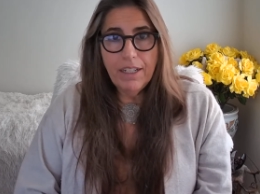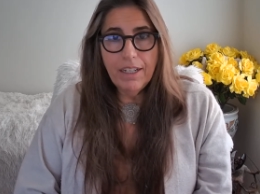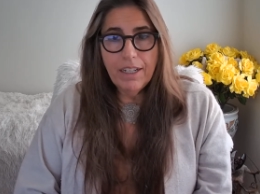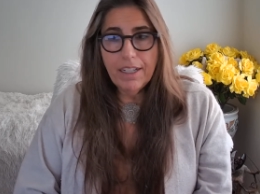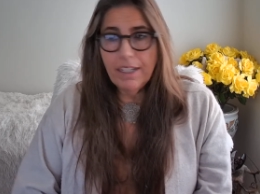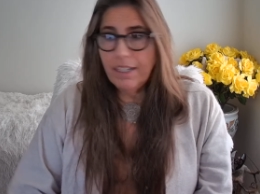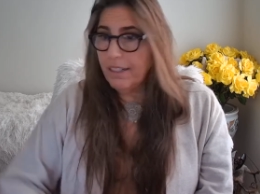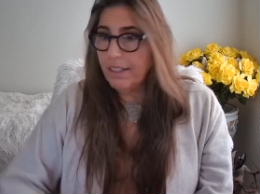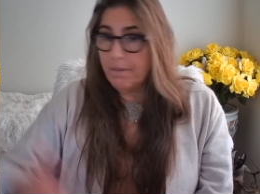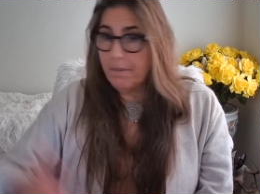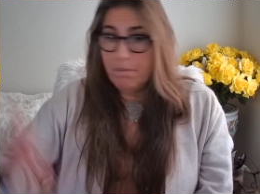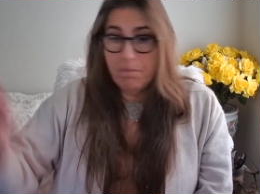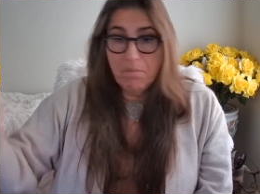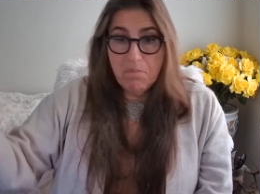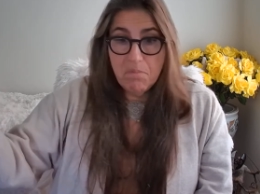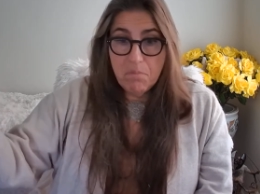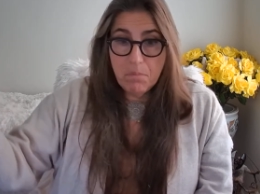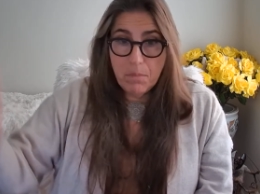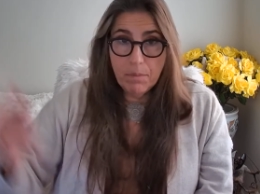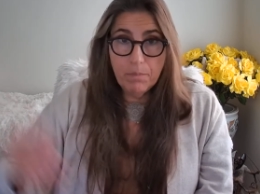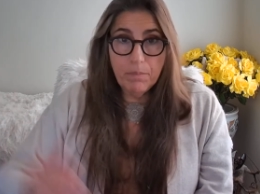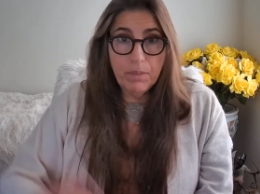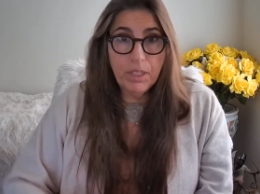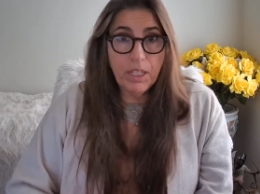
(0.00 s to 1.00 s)
Uh,
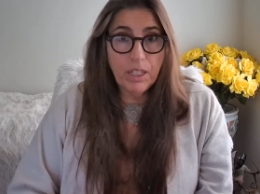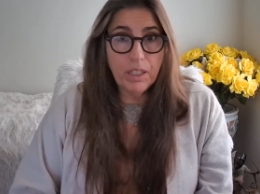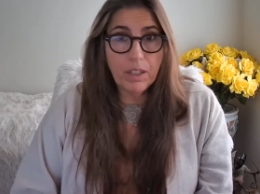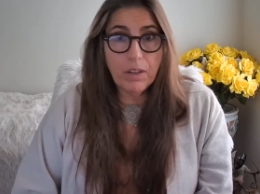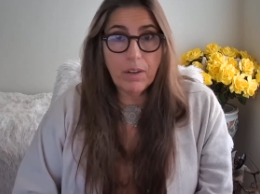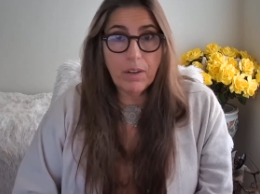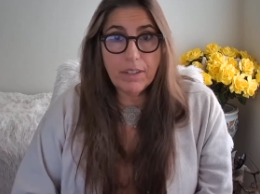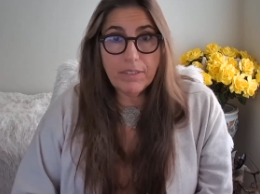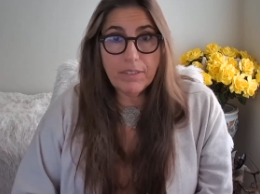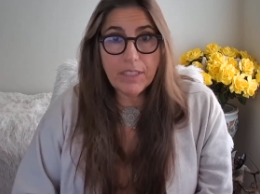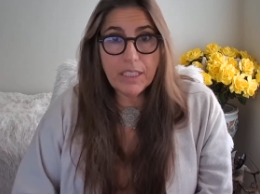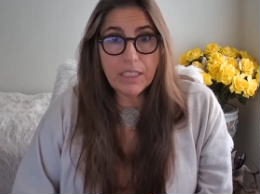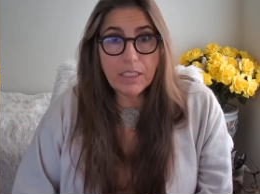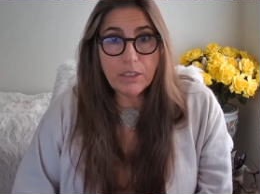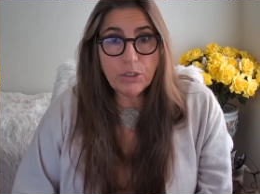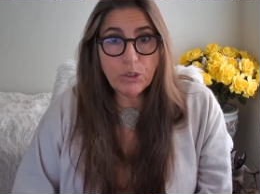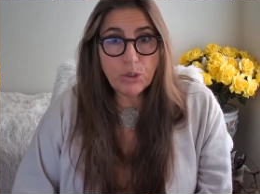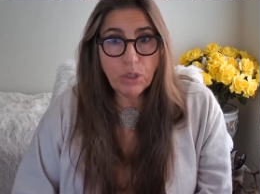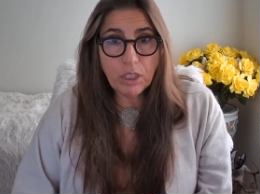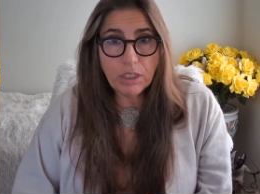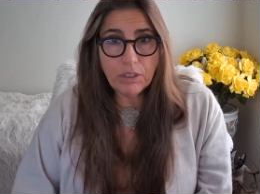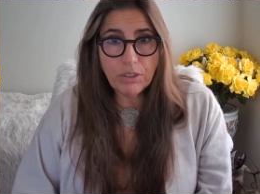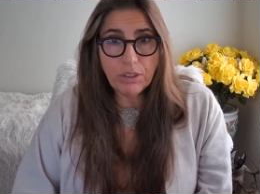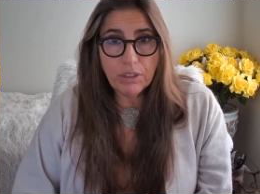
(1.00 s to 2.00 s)
you know, I'm an
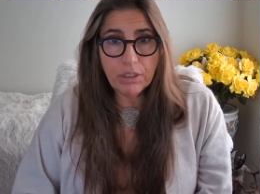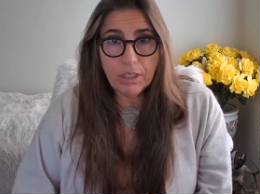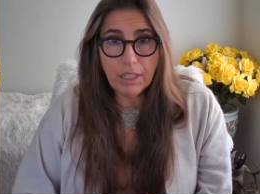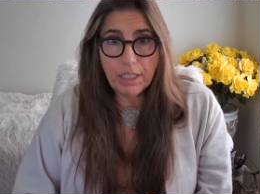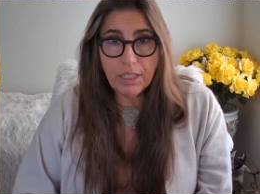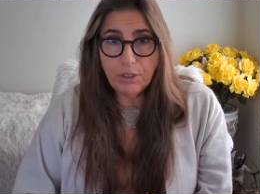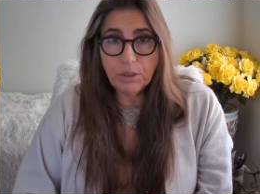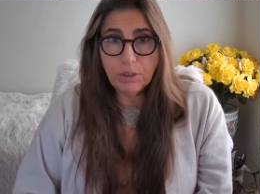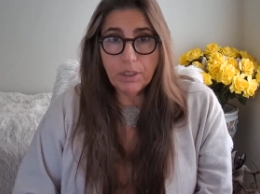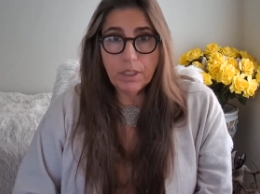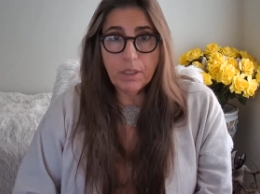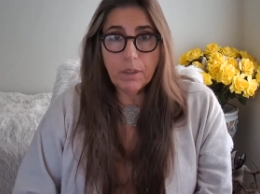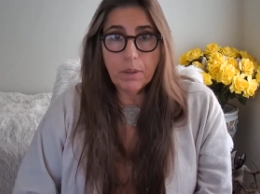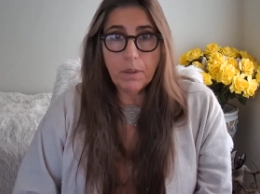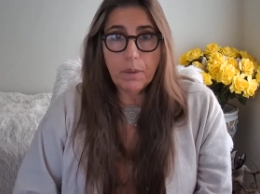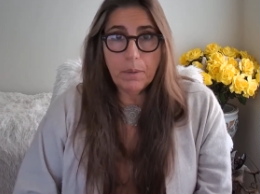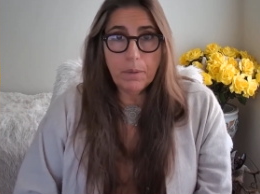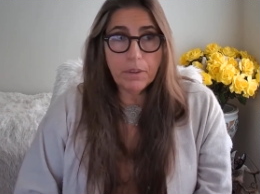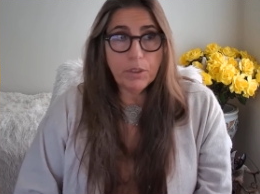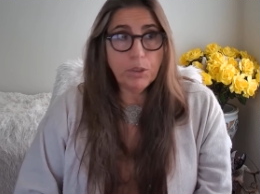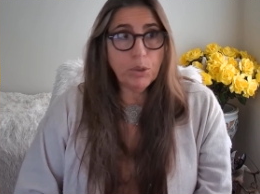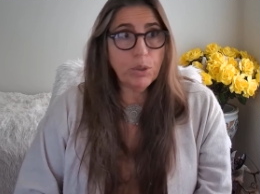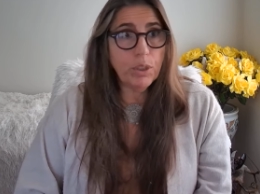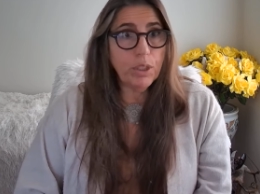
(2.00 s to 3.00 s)
instructor. I trigger
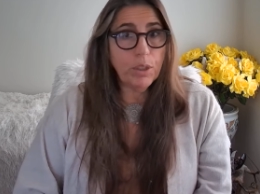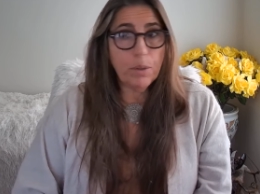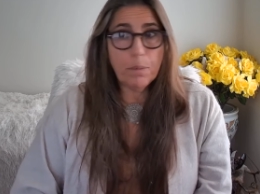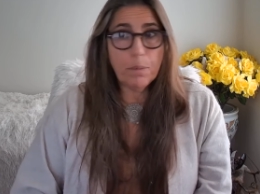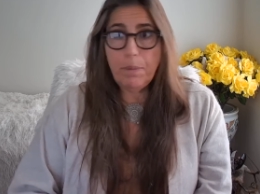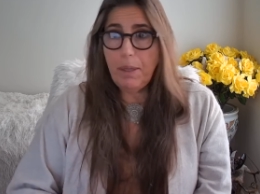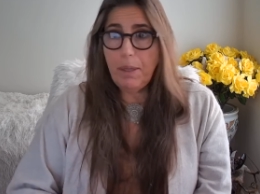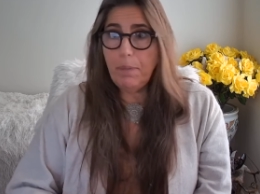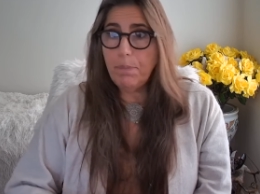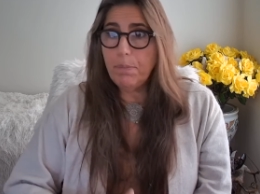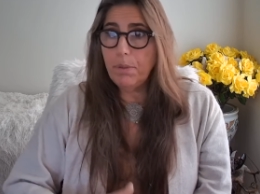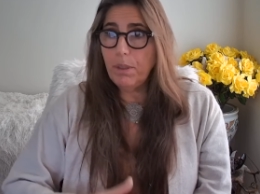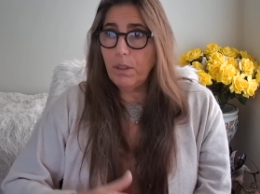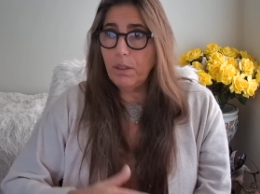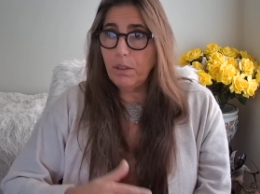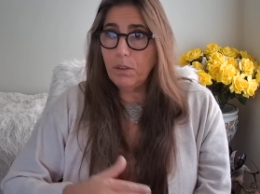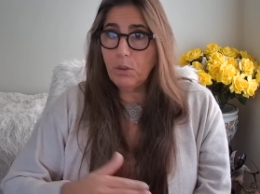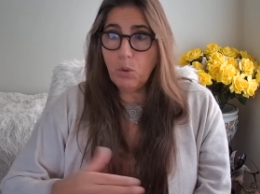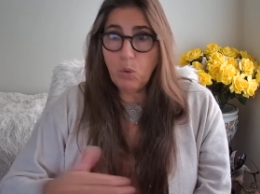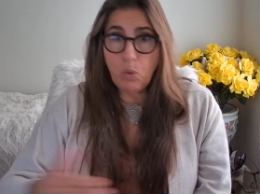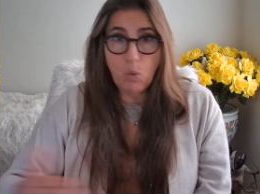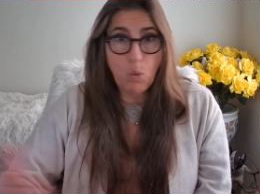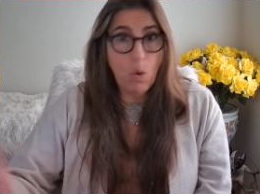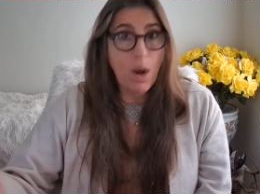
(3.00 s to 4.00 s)
trigger people
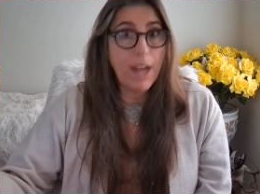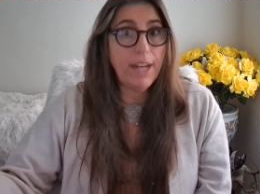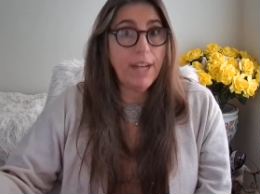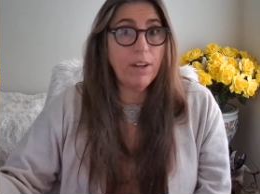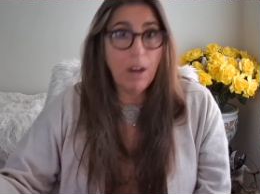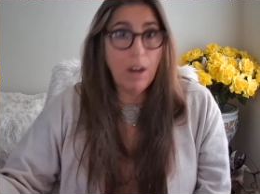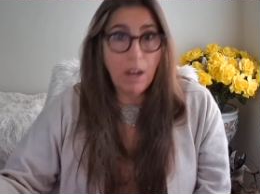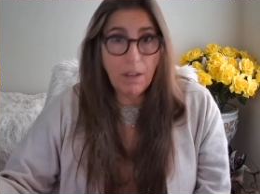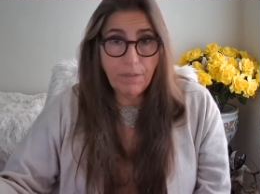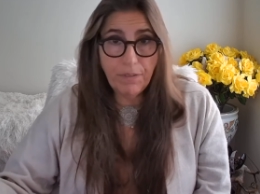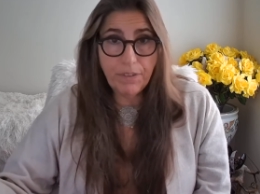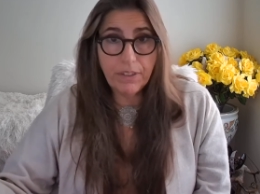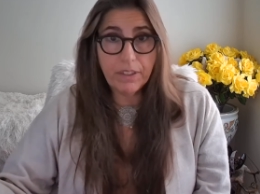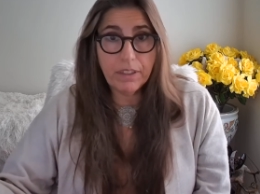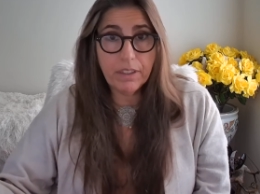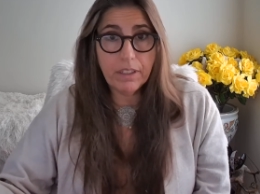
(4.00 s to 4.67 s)
quite often,